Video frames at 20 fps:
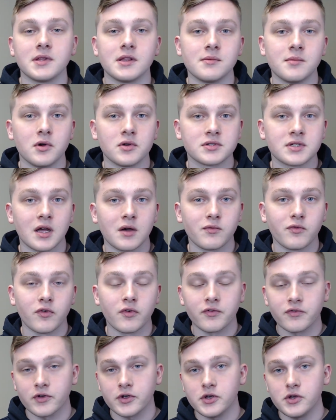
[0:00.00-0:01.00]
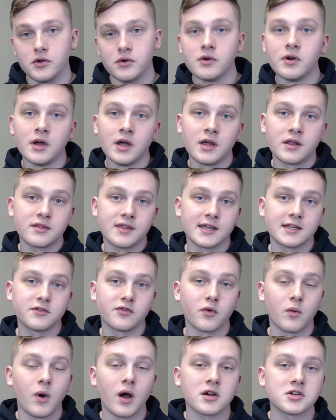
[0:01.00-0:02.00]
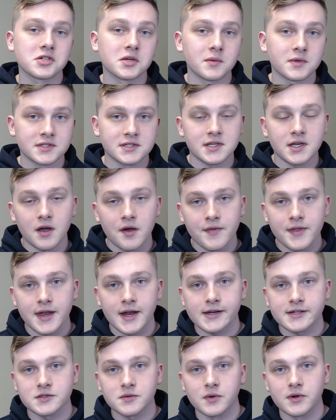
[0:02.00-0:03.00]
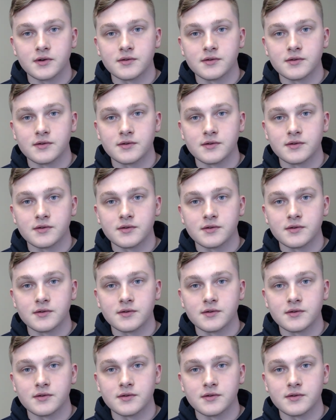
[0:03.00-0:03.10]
the most helpful for you. Thanks for watching. We'll see you on the next one.